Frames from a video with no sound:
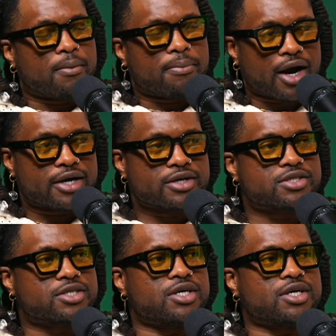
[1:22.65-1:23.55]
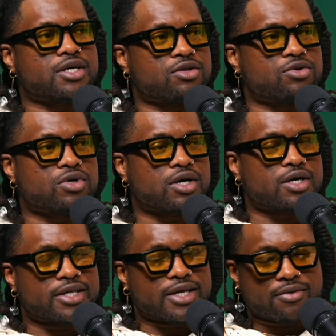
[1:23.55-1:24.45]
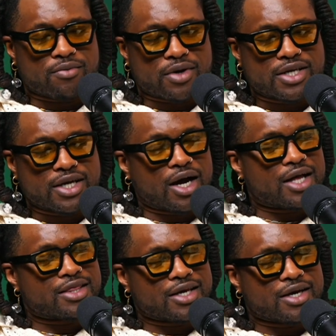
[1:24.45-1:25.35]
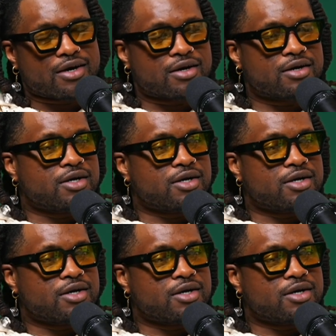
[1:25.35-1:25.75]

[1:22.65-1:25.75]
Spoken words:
prior to Luka, and then when he got there,